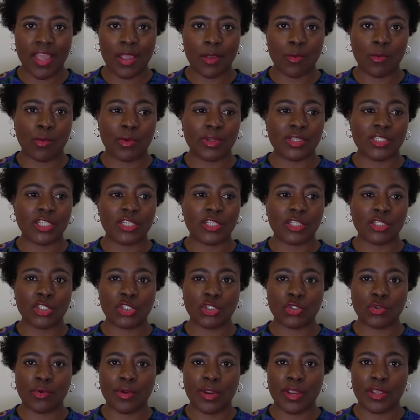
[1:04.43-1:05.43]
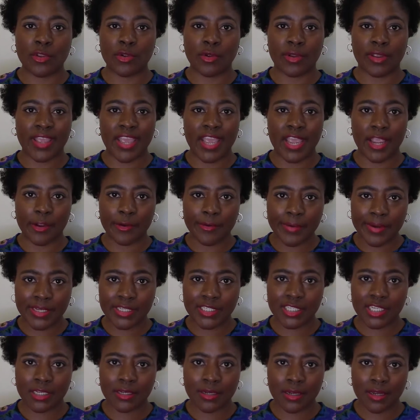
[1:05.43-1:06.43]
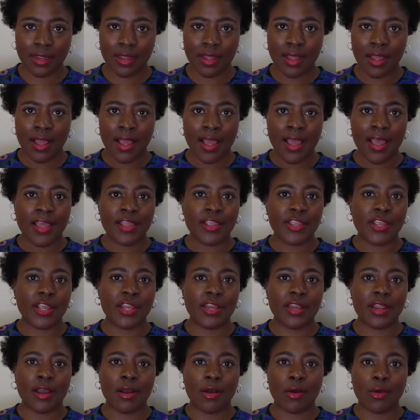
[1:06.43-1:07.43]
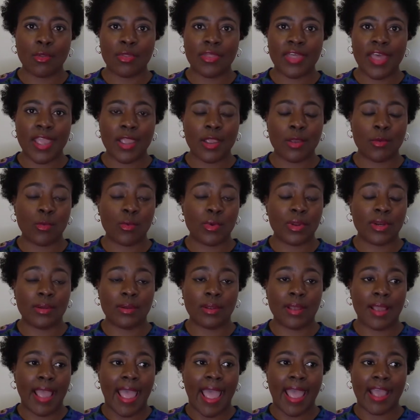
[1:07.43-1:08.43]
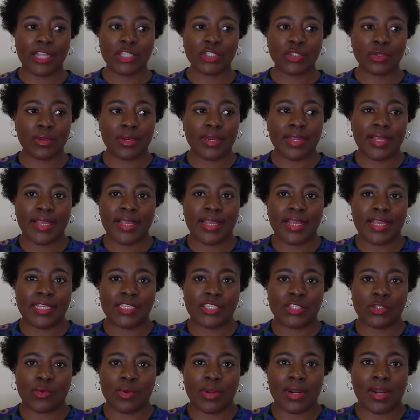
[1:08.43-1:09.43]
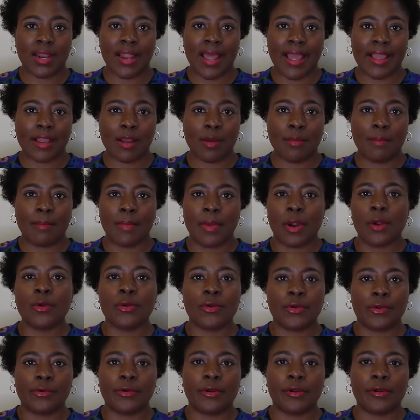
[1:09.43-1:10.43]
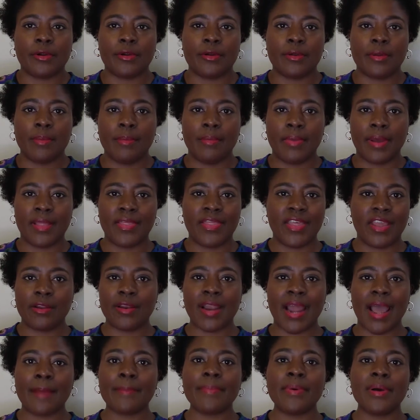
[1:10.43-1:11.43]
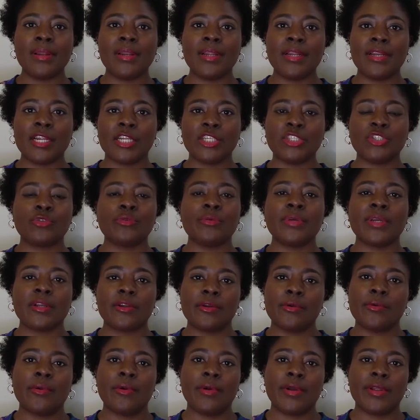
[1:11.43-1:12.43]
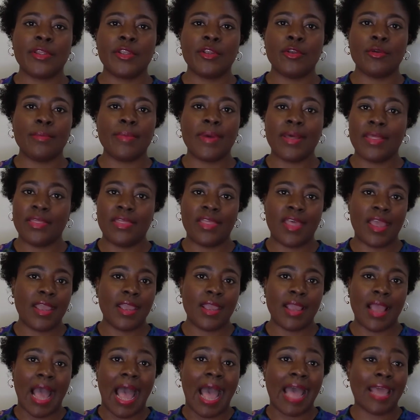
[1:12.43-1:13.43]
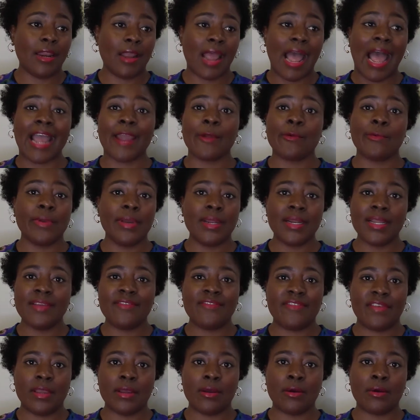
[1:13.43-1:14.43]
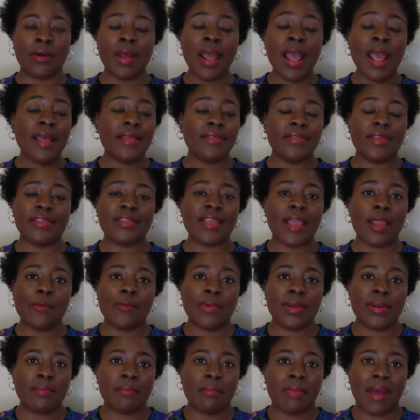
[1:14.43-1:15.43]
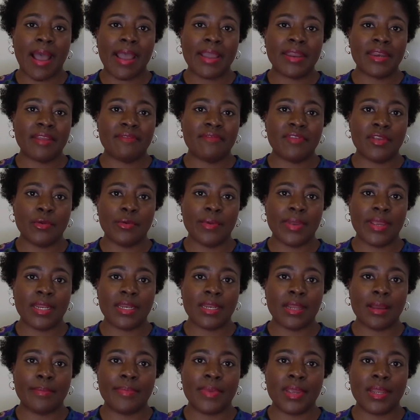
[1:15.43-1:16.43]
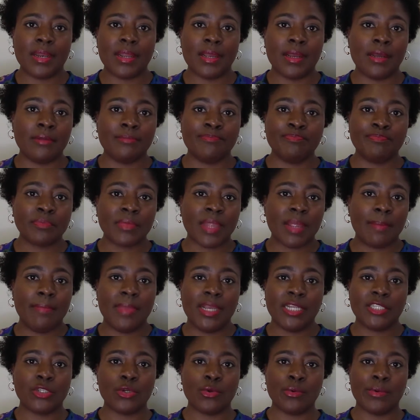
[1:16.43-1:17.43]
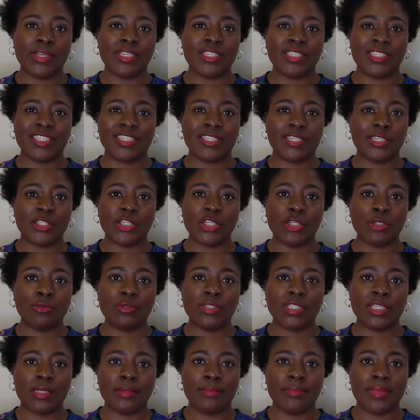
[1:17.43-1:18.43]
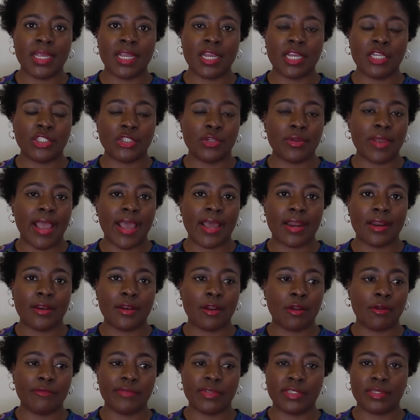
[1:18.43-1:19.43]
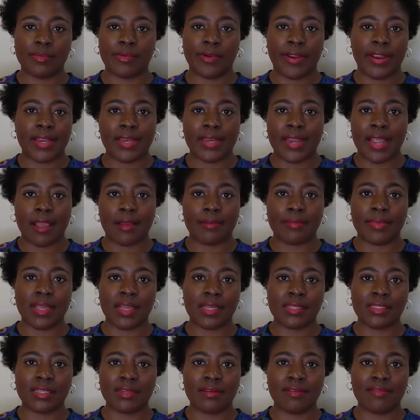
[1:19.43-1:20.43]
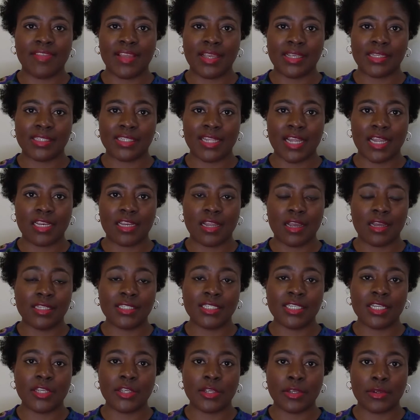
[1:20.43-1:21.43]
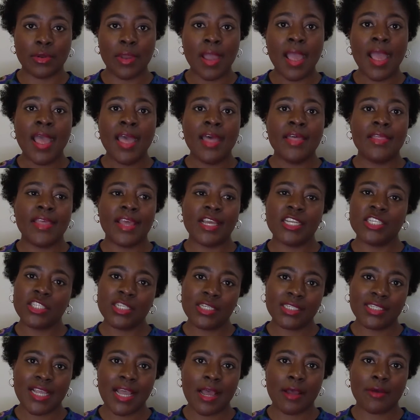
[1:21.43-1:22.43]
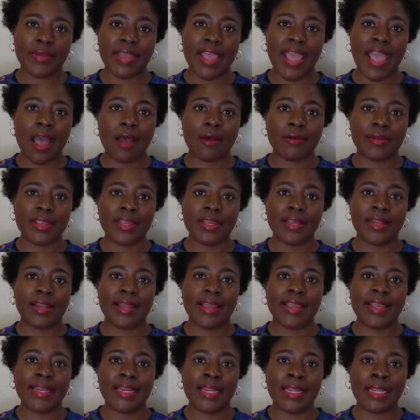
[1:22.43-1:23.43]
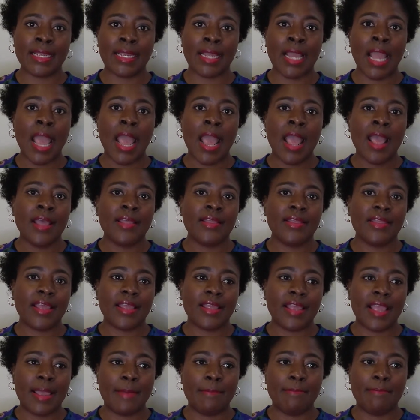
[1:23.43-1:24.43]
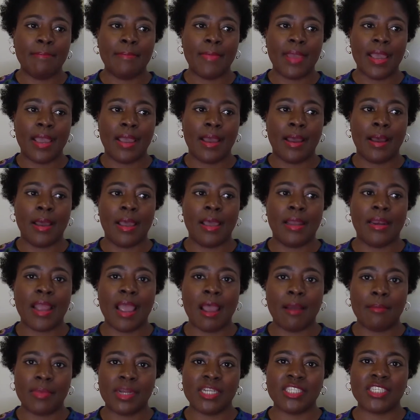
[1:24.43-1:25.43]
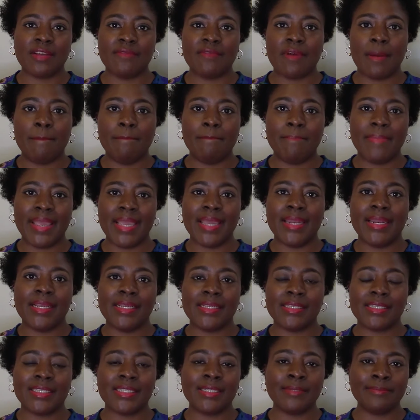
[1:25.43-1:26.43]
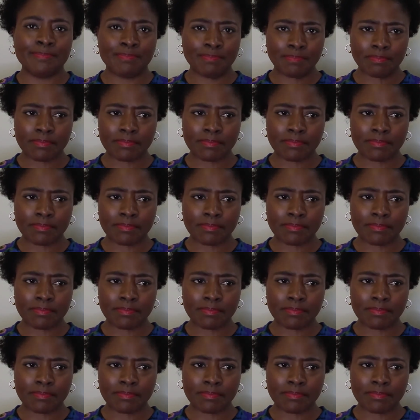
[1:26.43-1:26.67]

they want to destroy your character. You know, they would actually, it's sort of like a murderer, but they're not pulling the trigger on you. But they, I, I really feel that they wouldn't mind if you end up in a mental institution because you had a nervous breakdown because of the things they done to you. That's just how calculating that and, uh, and how much of a menace